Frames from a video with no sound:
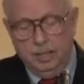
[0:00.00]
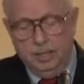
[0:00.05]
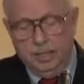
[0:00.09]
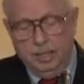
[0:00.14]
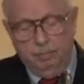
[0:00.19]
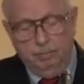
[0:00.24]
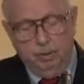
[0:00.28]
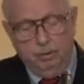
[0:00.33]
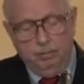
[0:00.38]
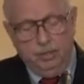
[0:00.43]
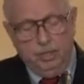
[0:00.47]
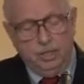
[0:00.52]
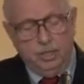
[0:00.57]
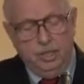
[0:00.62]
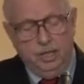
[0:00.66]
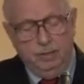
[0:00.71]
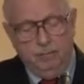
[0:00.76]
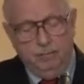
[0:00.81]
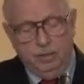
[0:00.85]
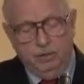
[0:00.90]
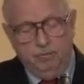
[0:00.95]
they'd be
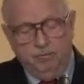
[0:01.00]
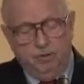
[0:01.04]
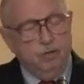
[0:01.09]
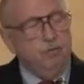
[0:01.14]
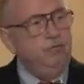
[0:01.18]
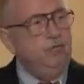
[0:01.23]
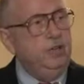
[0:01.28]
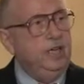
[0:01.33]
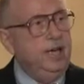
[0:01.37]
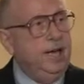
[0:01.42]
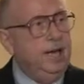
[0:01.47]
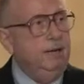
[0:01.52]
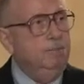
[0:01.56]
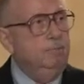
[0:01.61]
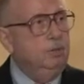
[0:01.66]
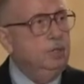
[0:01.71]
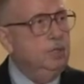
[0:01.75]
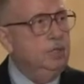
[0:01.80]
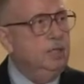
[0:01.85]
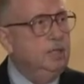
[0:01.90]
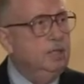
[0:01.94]
receiving $58
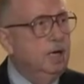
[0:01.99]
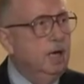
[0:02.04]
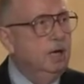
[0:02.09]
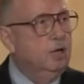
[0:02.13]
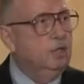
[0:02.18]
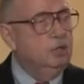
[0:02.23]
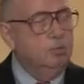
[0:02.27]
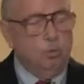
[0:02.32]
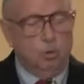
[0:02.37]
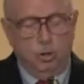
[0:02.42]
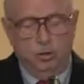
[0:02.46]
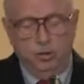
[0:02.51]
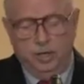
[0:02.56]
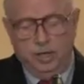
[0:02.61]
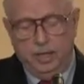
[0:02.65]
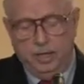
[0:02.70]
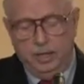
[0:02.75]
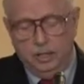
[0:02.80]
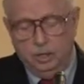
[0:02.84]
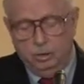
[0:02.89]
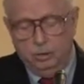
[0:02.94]
million more than
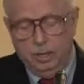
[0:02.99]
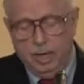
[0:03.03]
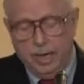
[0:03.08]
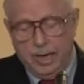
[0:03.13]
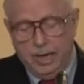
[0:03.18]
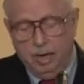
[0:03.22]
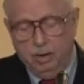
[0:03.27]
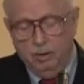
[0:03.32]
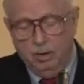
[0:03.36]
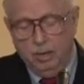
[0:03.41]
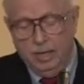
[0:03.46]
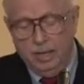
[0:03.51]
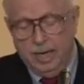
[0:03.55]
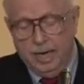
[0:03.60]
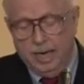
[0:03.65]
they do now,